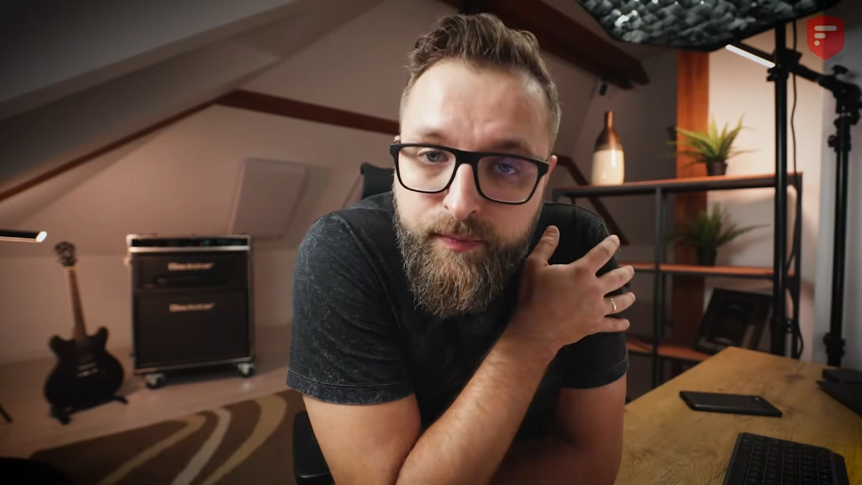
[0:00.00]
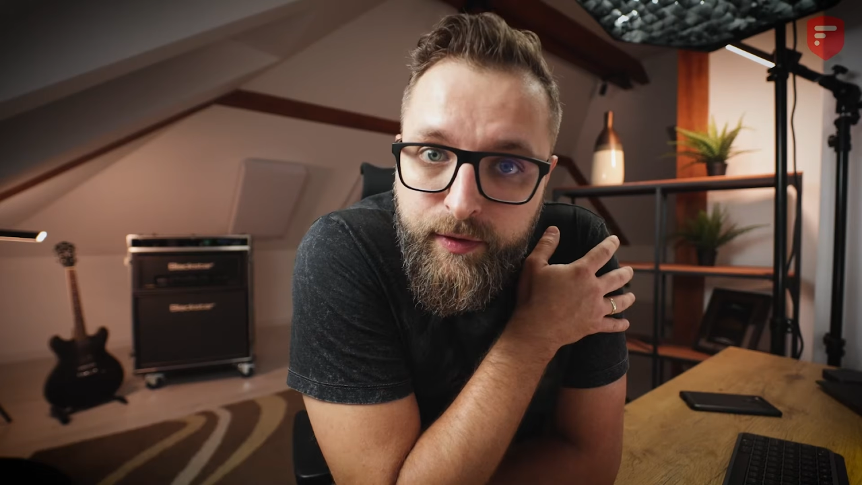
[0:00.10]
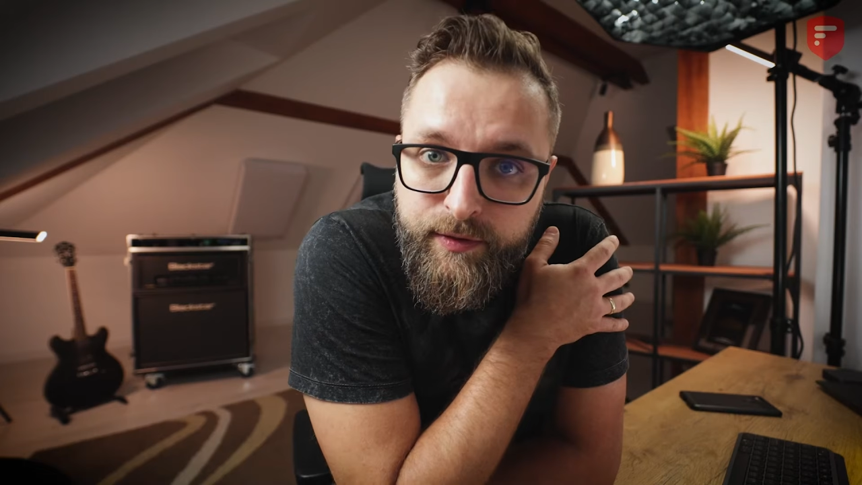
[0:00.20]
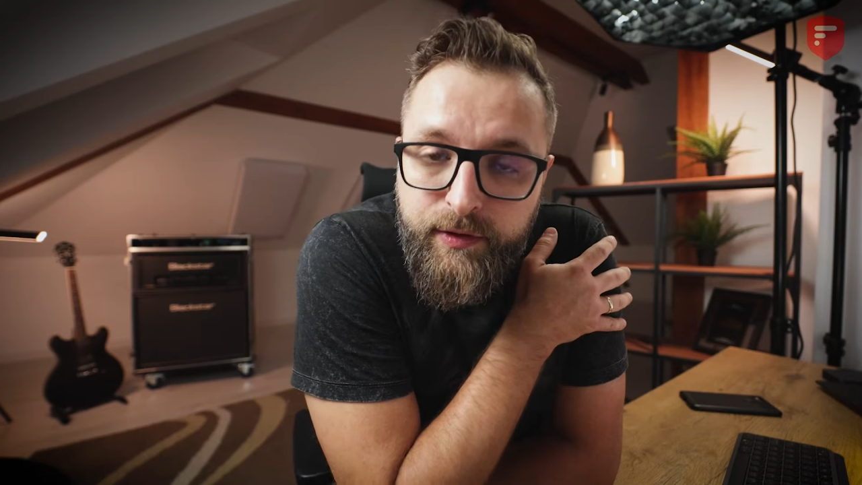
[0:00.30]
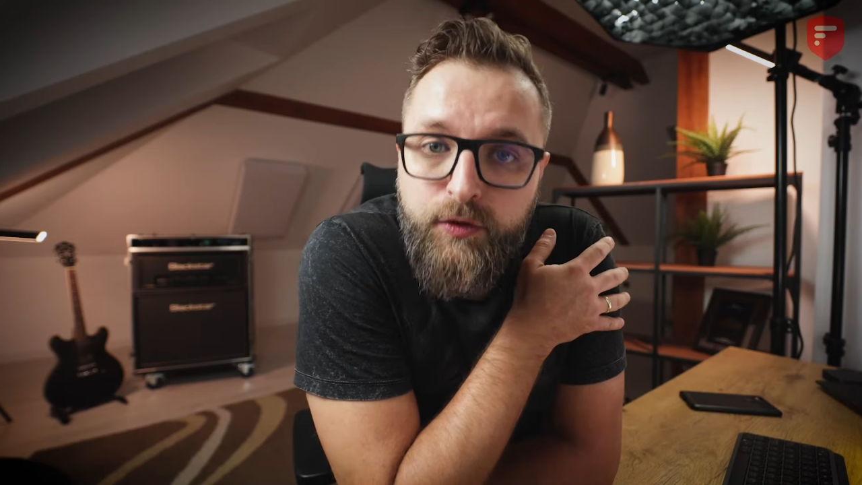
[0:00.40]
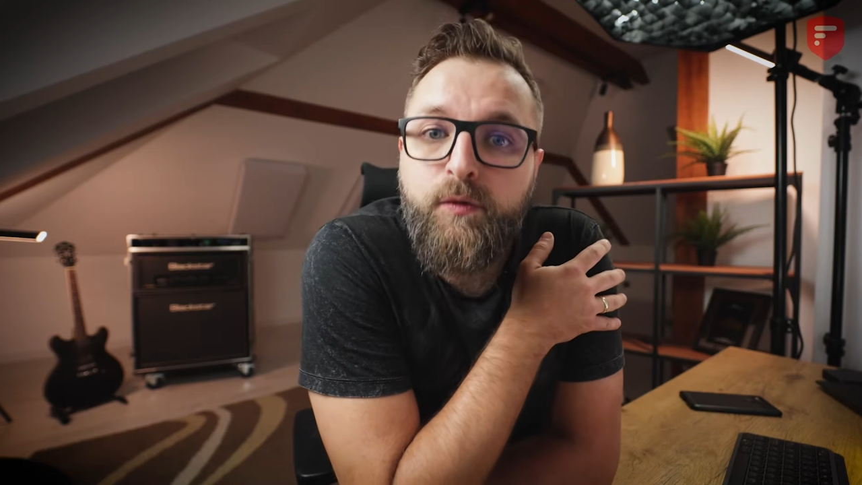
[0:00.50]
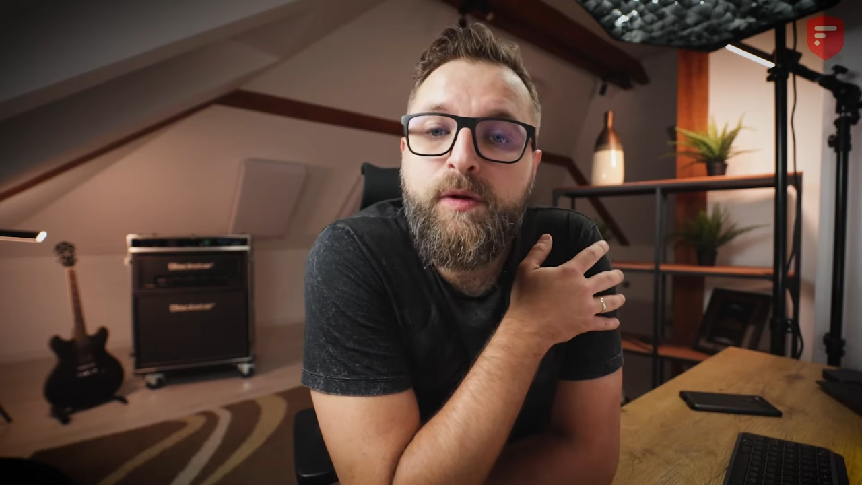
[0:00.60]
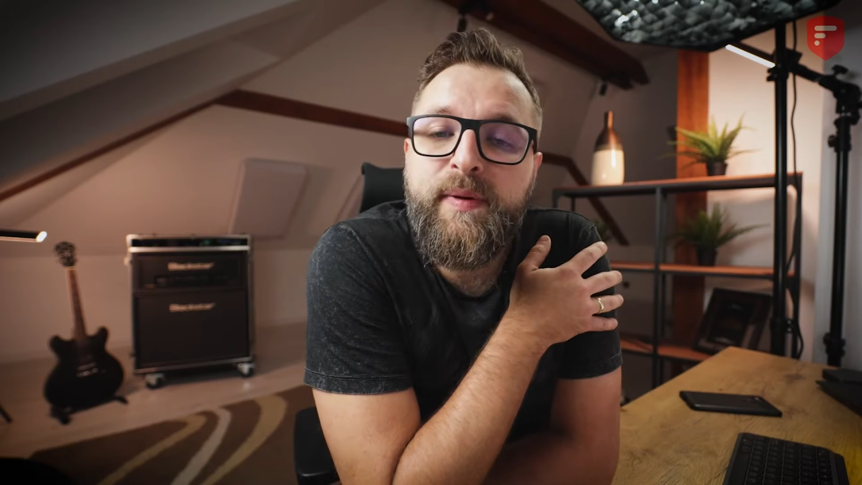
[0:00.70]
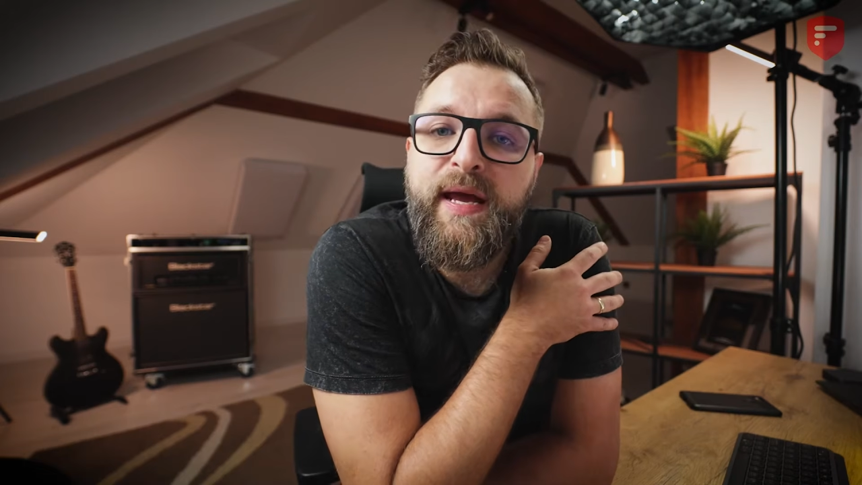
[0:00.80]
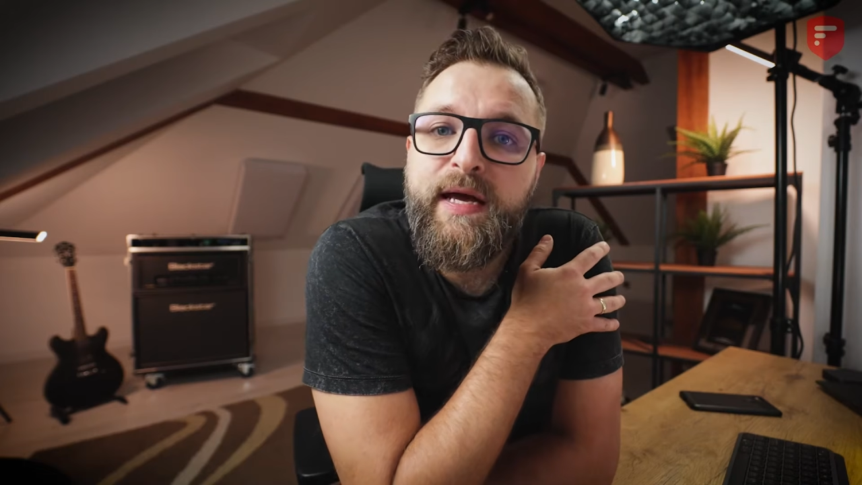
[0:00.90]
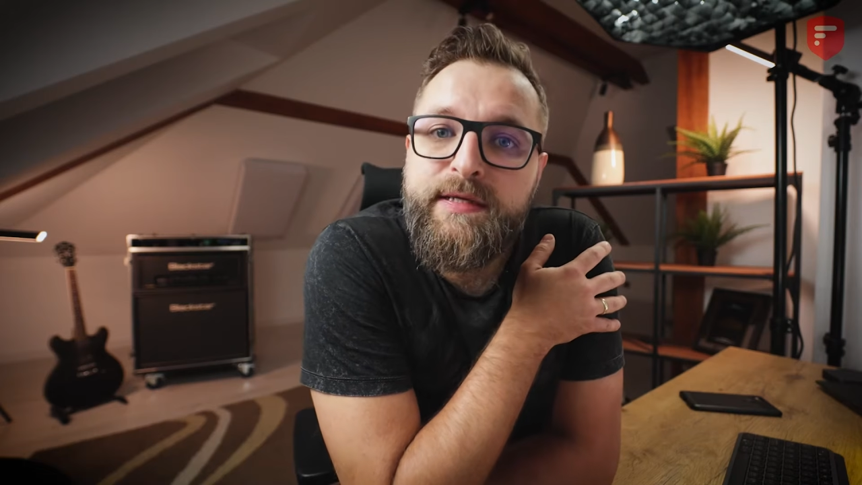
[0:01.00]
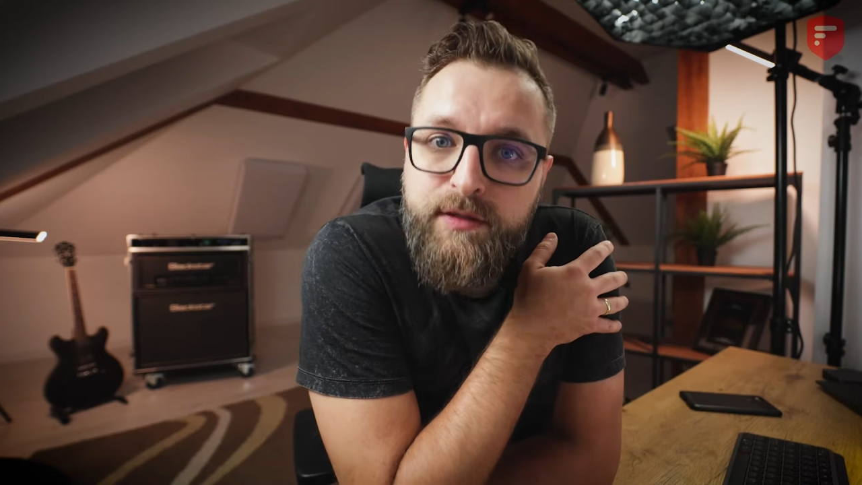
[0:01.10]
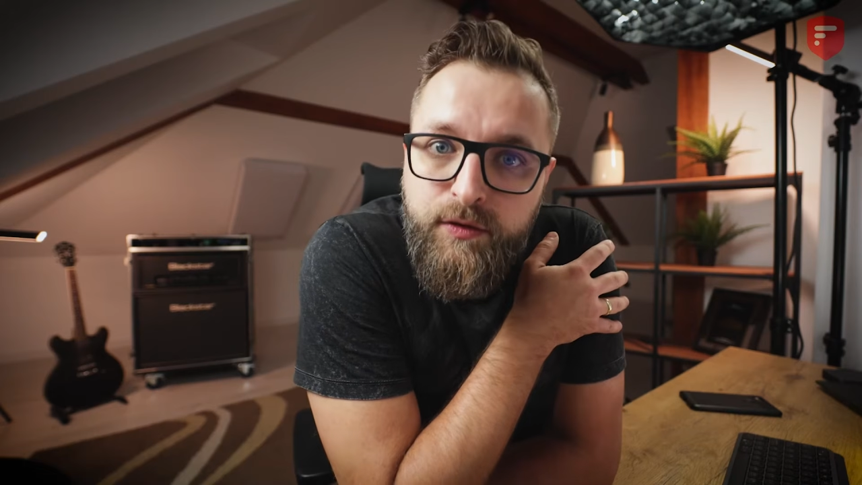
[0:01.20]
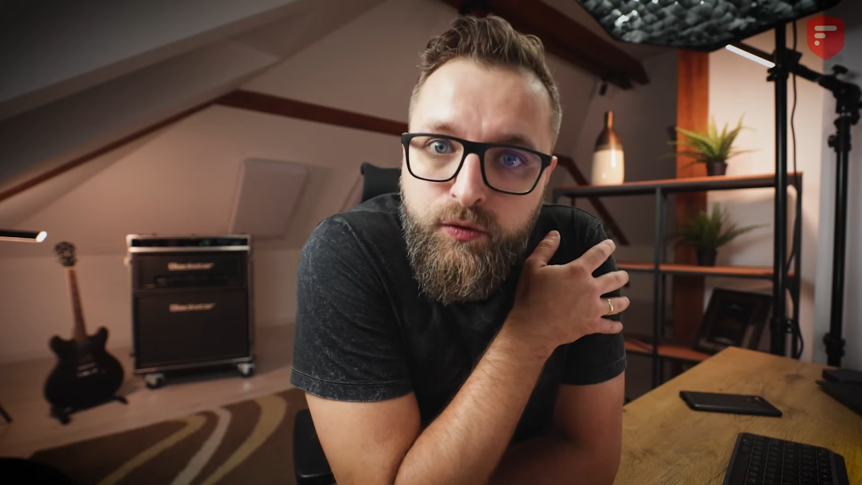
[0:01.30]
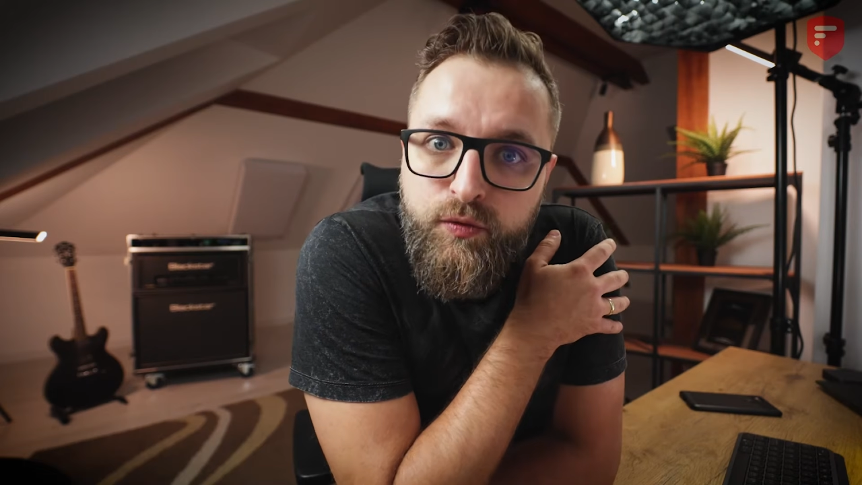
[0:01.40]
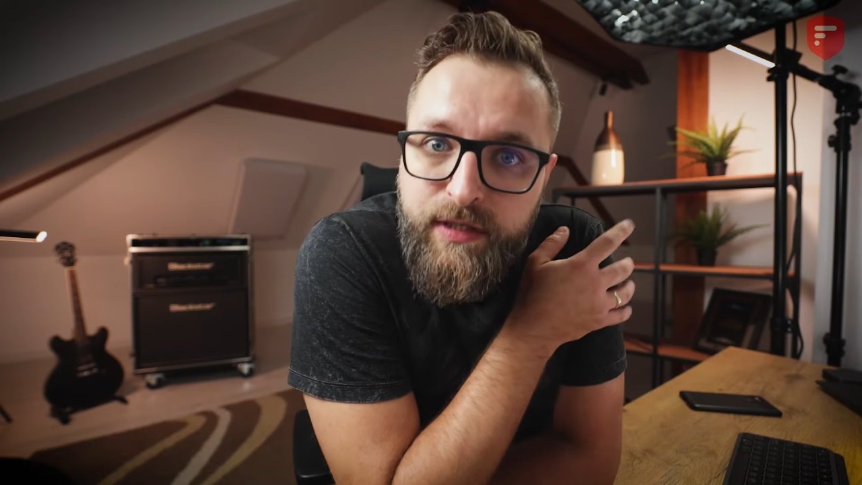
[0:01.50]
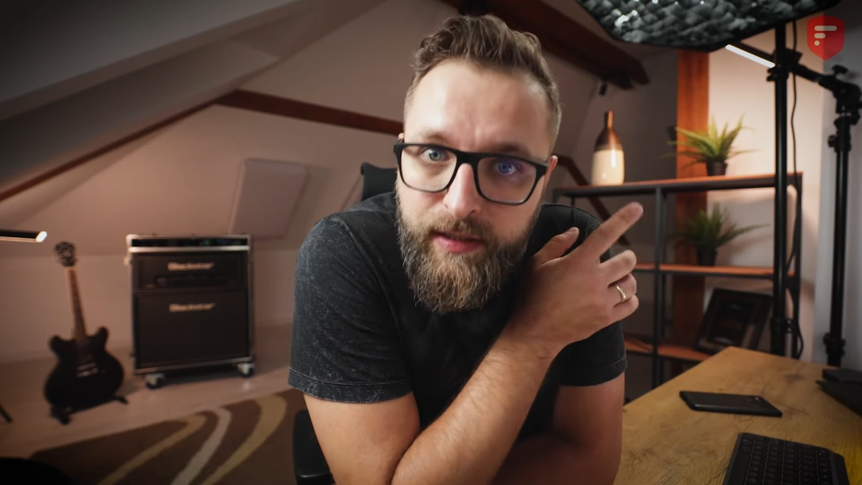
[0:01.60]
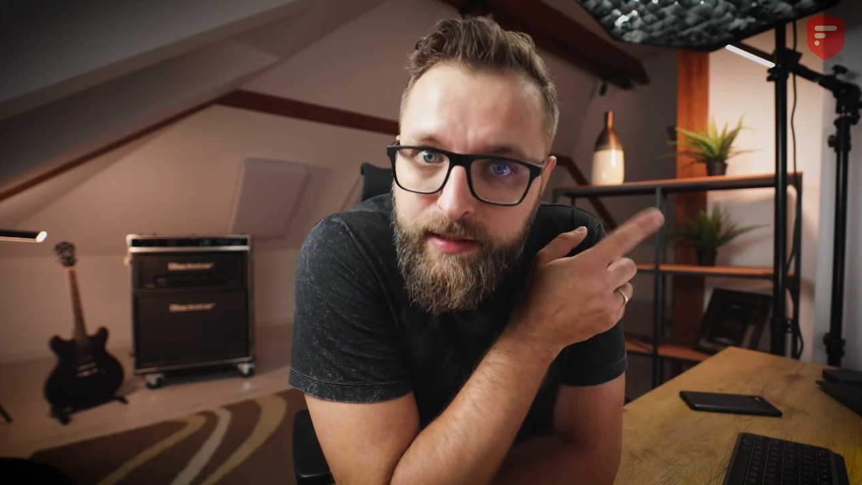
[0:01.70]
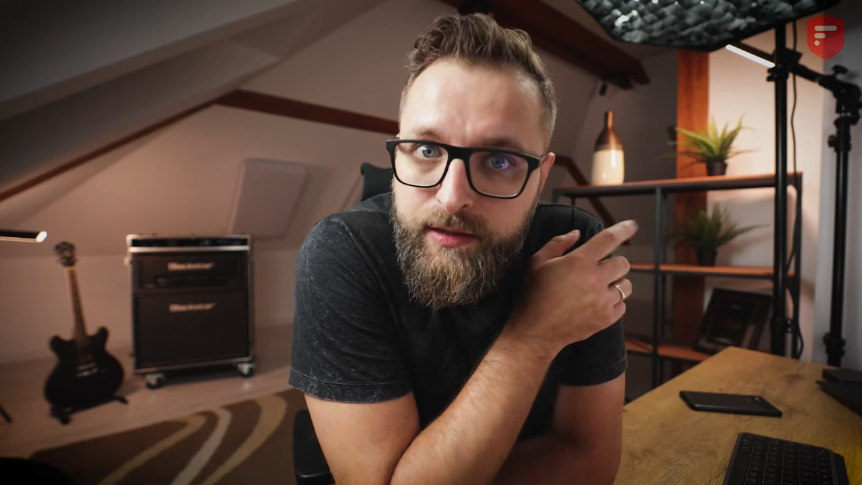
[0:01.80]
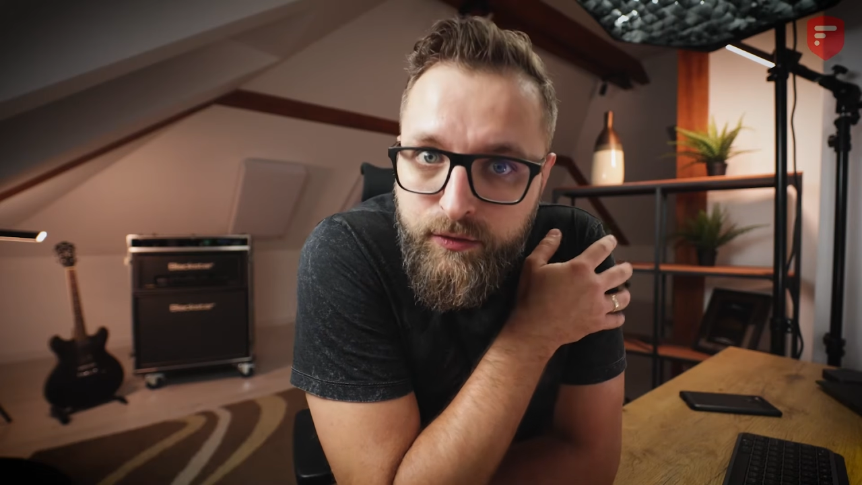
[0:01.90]
important, you will be asked to
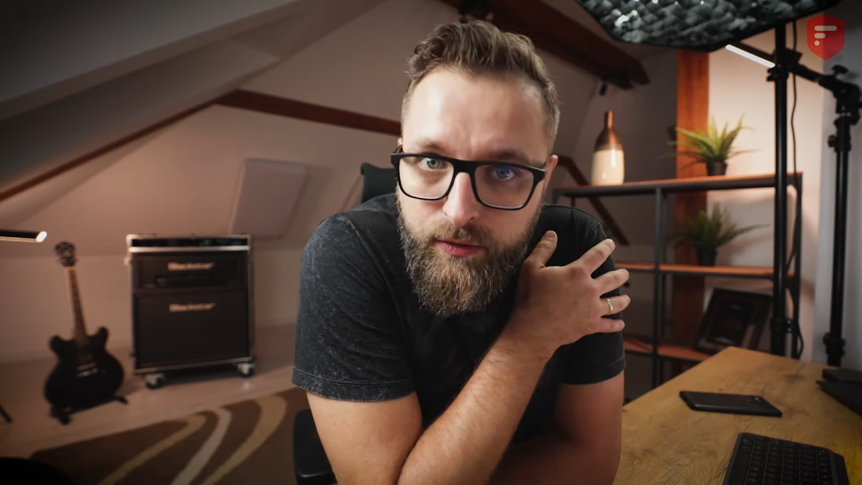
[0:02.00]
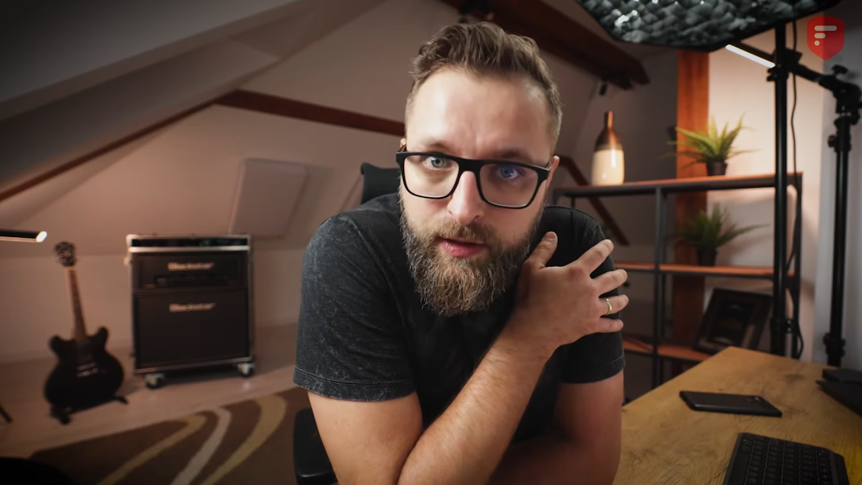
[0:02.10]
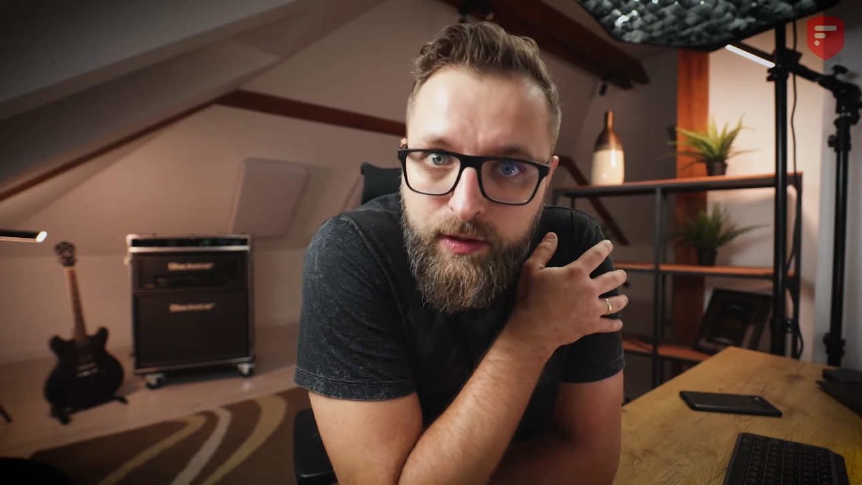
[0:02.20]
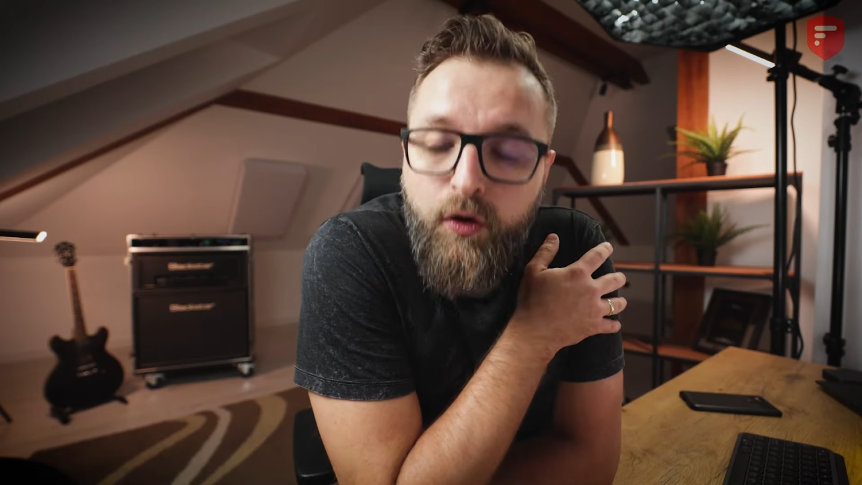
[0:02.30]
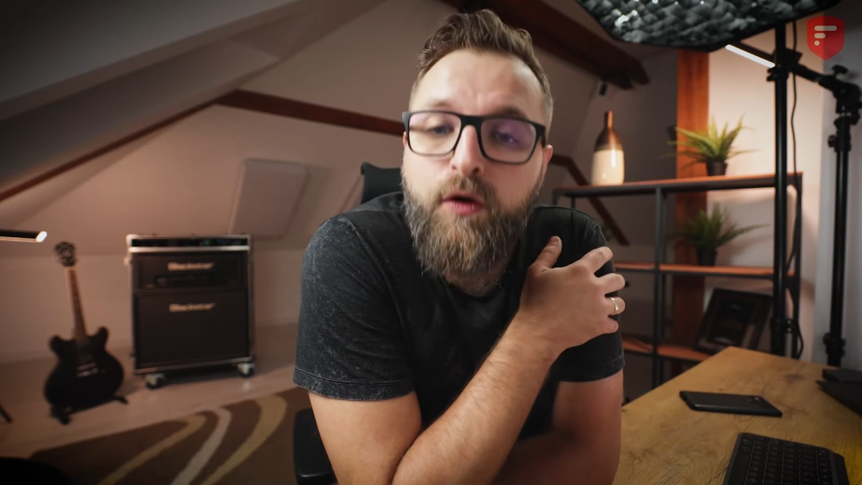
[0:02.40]
select the token